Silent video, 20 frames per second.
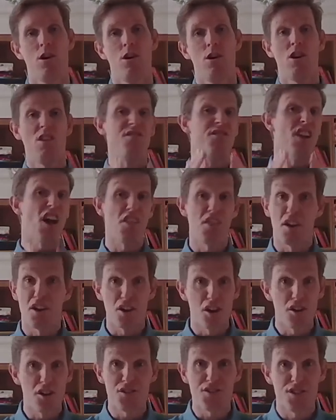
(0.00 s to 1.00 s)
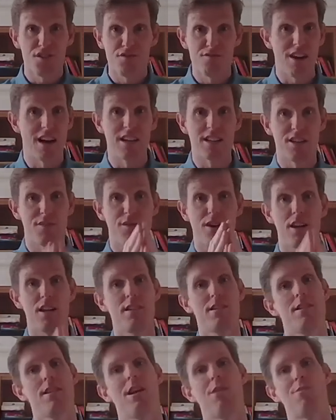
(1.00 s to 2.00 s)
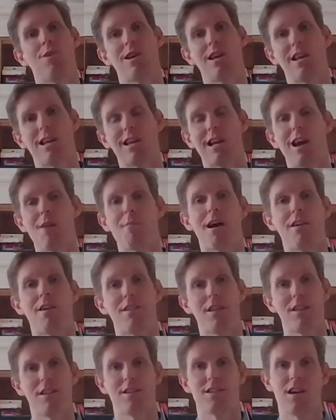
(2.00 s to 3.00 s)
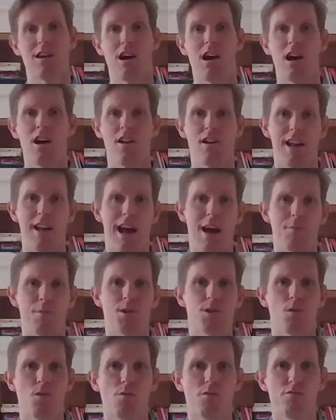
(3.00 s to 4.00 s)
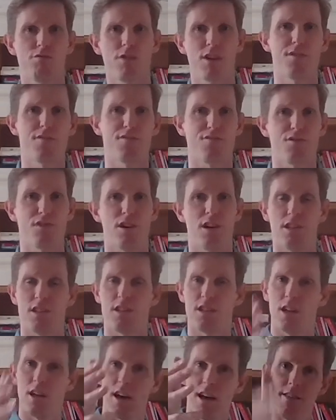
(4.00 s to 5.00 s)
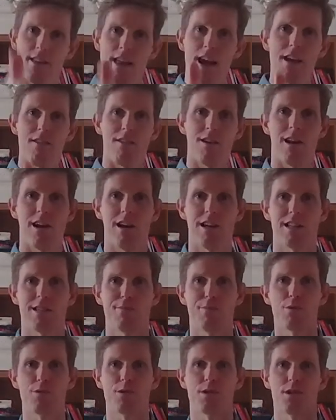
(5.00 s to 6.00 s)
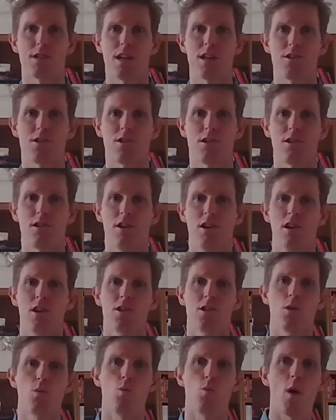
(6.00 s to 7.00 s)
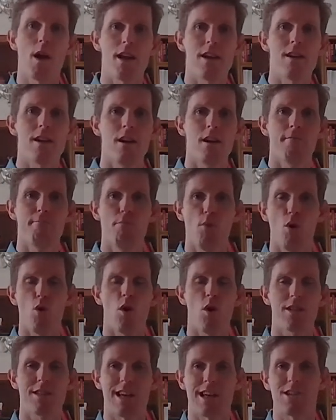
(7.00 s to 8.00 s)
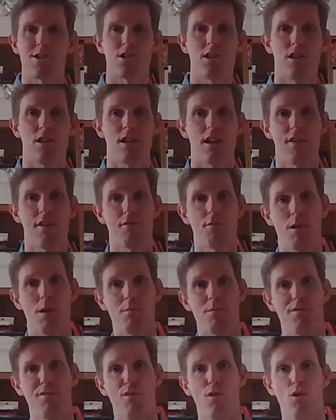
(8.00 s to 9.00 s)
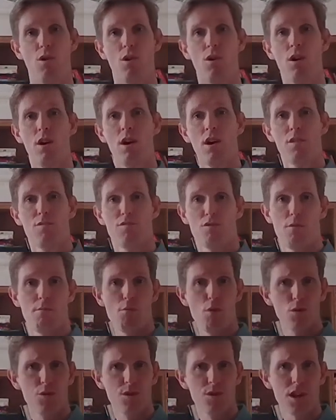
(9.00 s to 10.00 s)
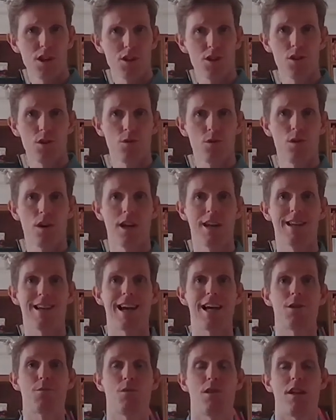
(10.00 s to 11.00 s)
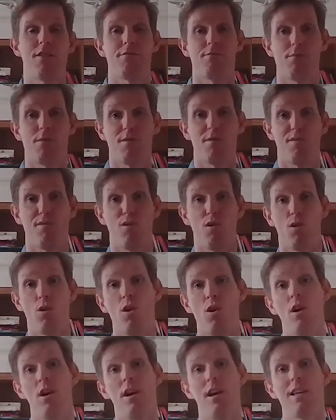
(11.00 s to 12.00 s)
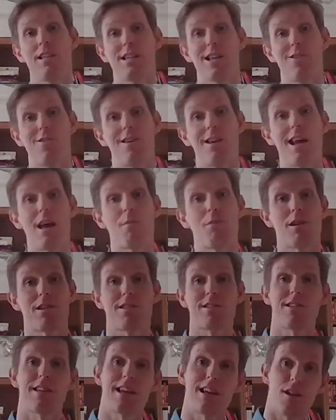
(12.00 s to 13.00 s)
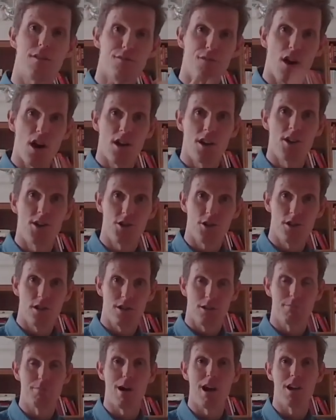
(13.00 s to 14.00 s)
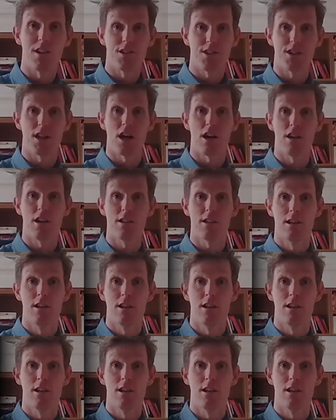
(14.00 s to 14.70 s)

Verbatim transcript: of nothingness, relatively, and we're going to come out the other side and habits will refreeze. And therein lies sports attention. To win more attention than ever been before through a more digital engagement than ever been before is going to enable us to take advantage of the demand side